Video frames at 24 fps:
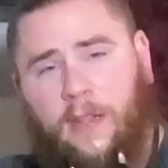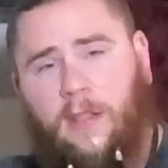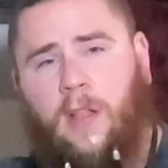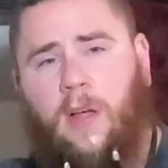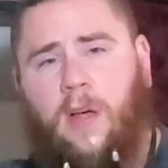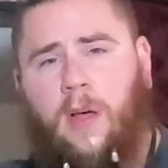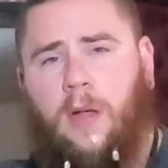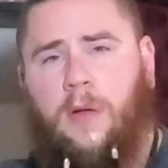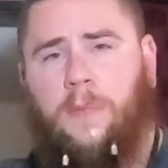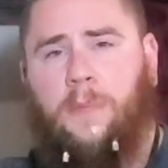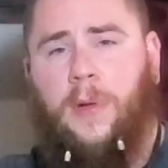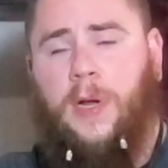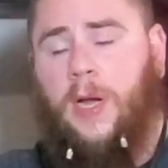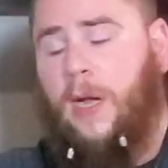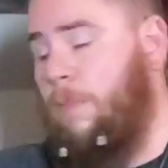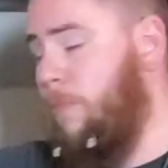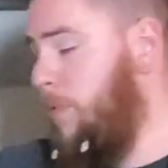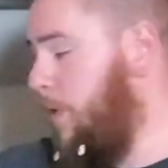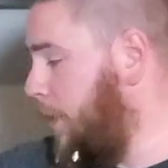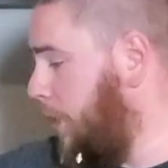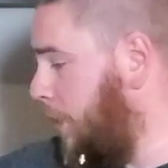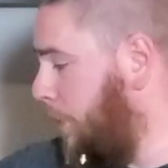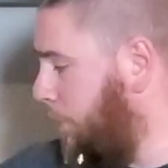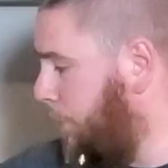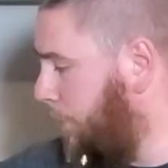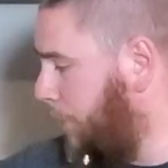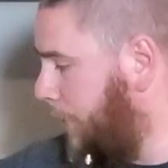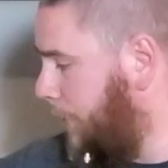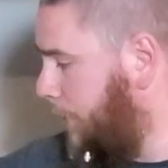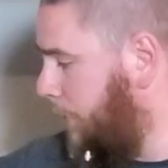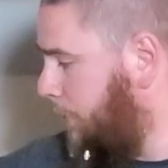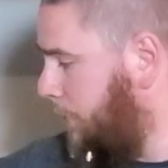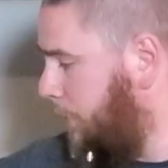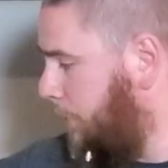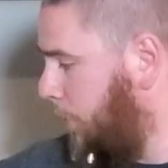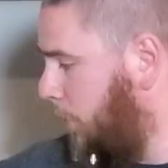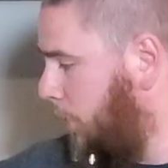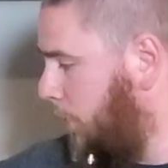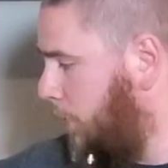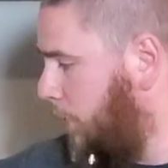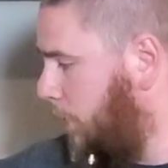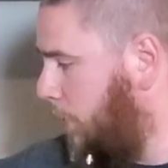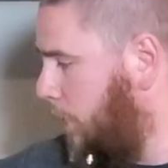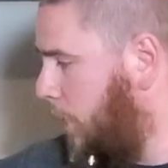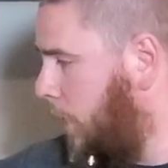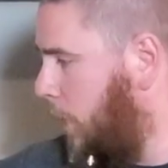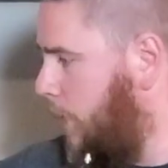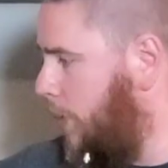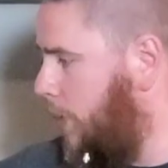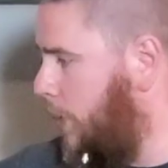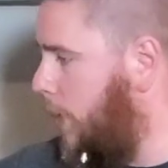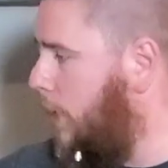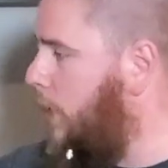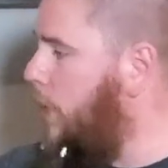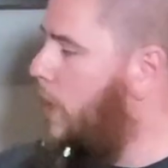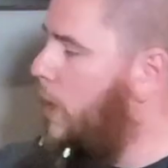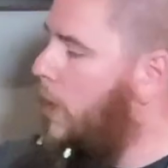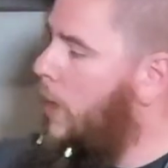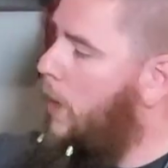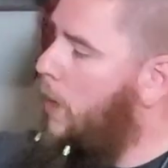it long, but I'm really impressed with both the quality,